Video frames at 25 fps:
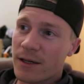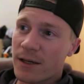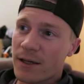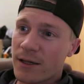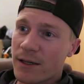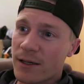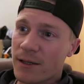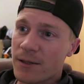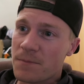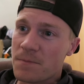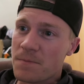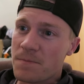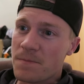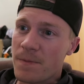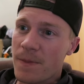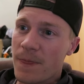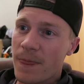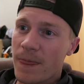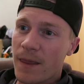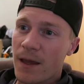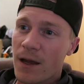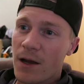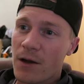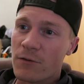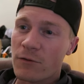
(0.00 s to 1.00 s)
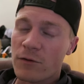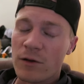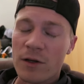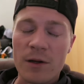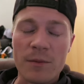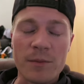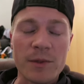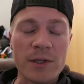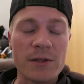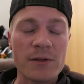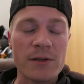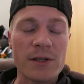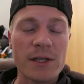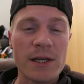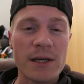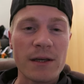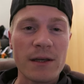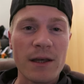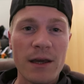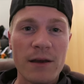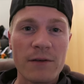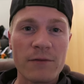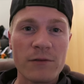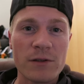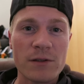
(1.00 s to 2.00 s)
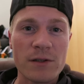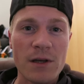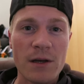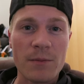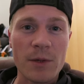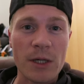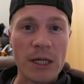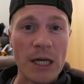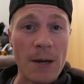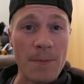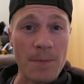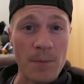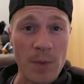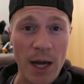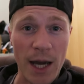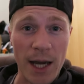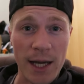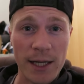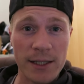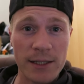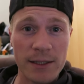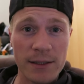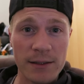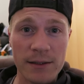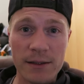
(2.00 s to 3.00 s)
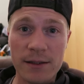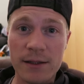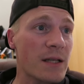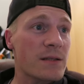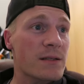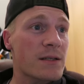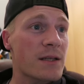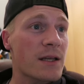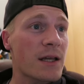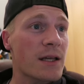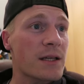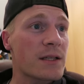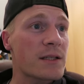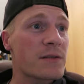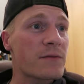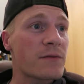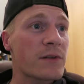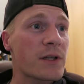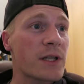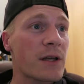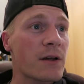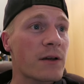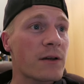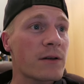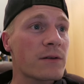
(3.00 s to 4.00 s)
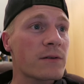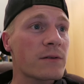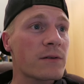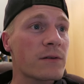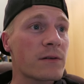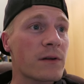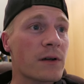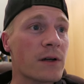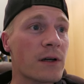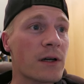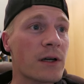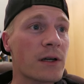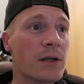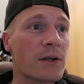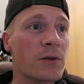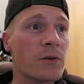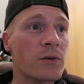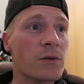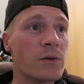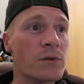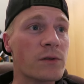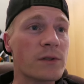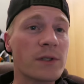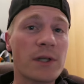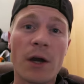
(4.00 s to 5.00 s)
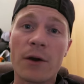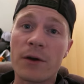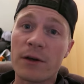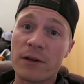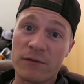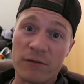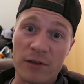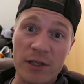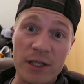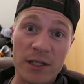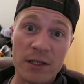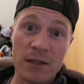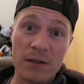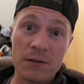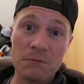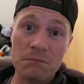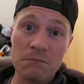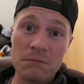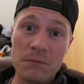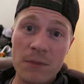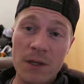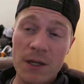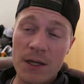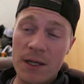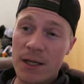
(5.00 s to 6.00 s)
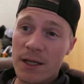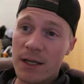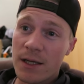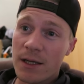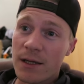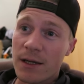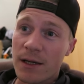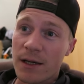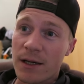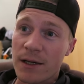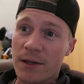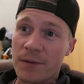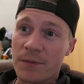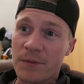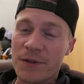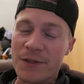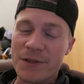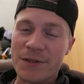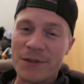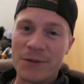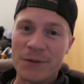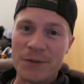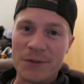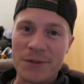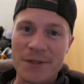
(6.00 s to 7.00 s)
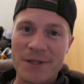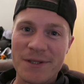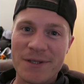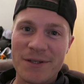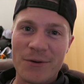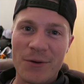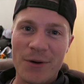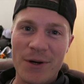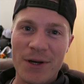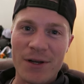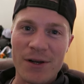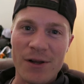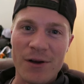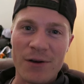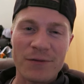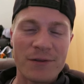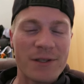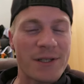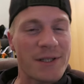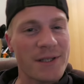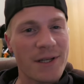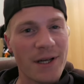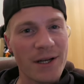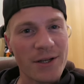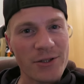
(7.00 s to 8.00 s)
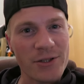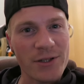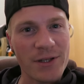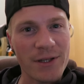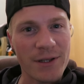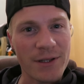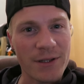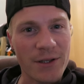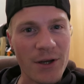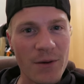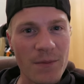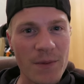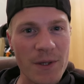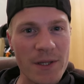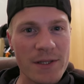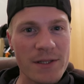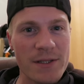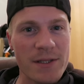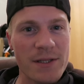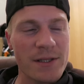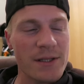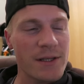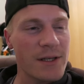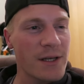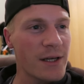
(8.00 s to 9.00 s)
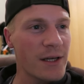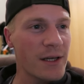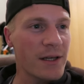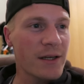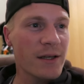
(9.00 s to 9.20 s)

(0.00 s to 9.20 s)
Um, hopefully I'll be doing it every time I come back. Yesterday's video uh, called Going Vegan um, has caused quite a lot of discussion in the comments,